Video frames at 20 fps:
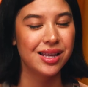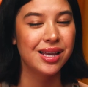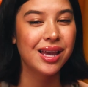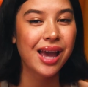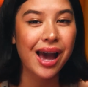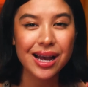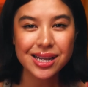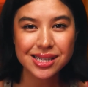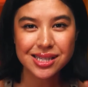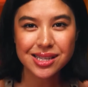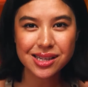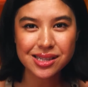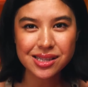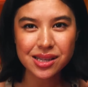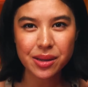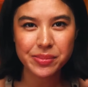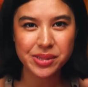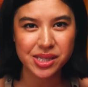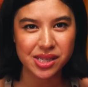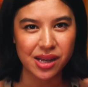The caskets
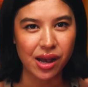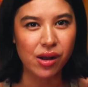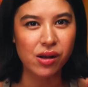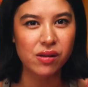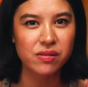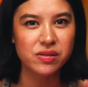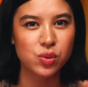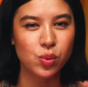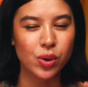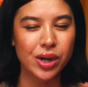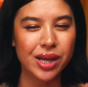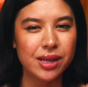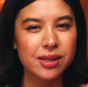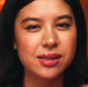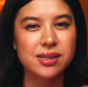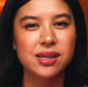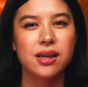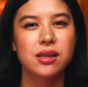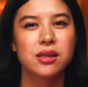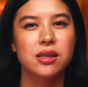themselves were
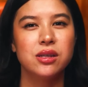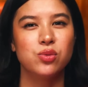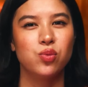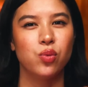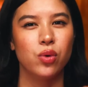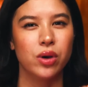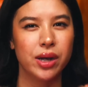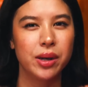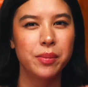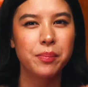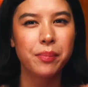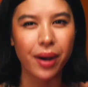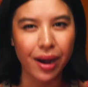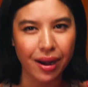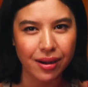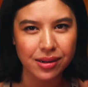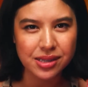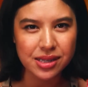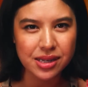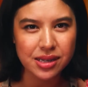inside these wooden
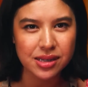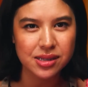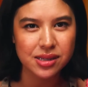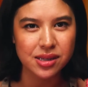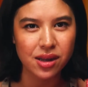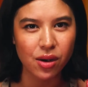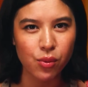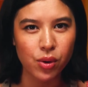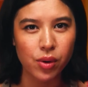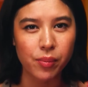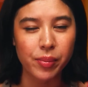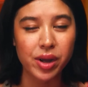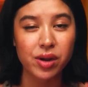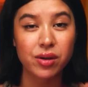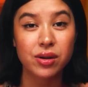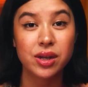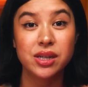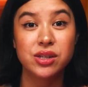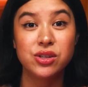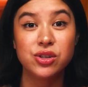boxes that were
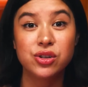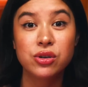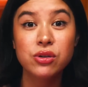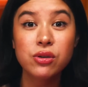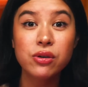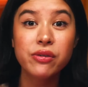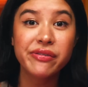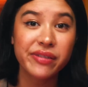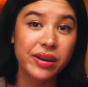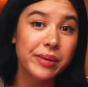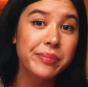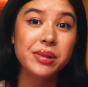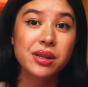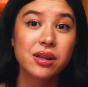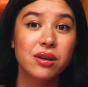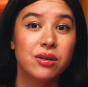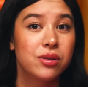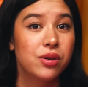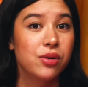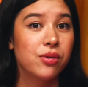buried two feet
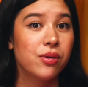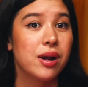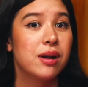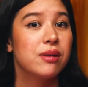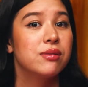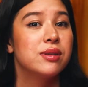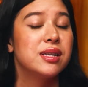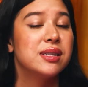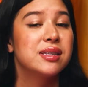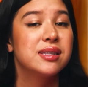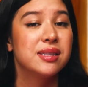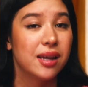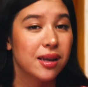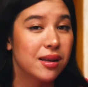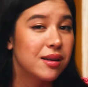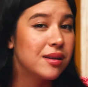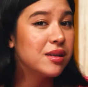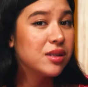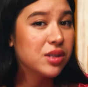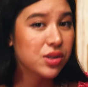below the ground in
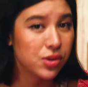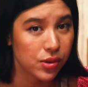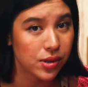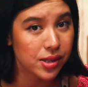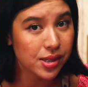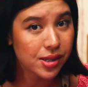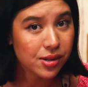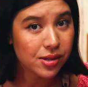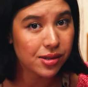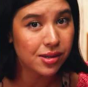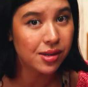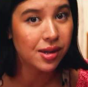sandy soil.